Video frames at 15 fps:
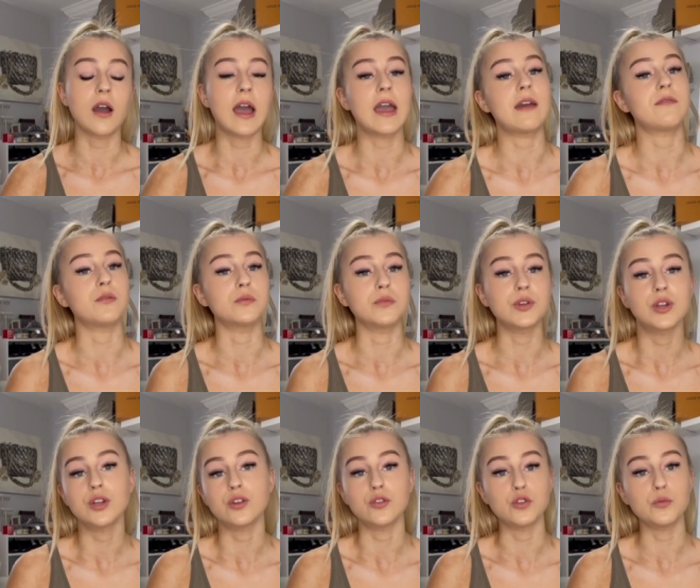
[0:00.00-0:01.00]
I have a really
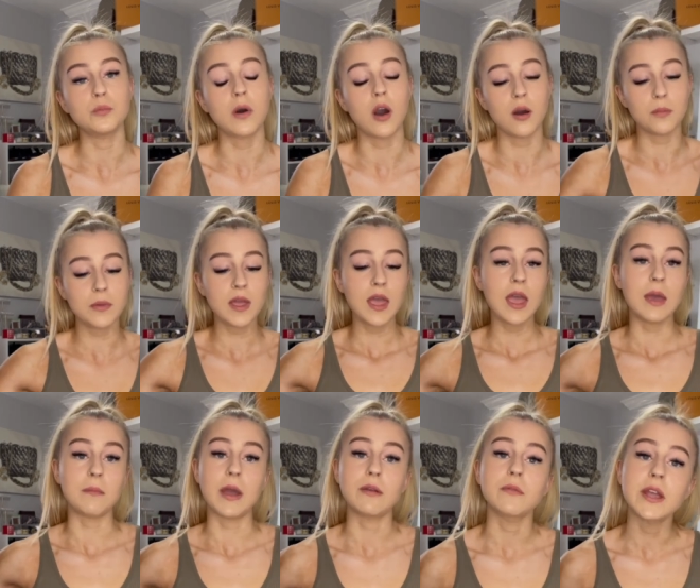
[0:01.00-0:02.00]
good glute pop,
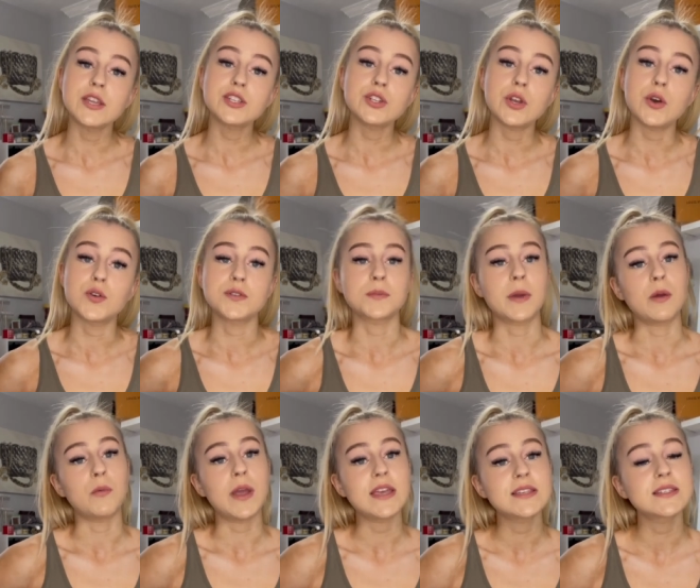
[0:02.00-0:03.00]
and my ratios, my
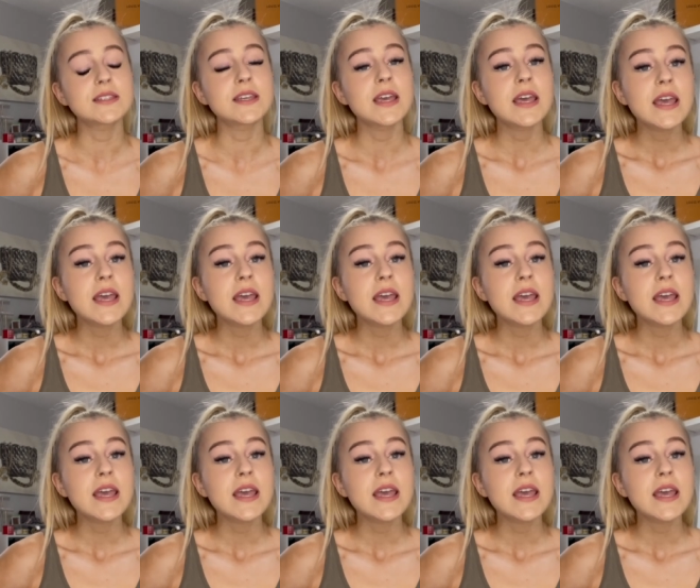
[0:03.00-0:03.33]
waist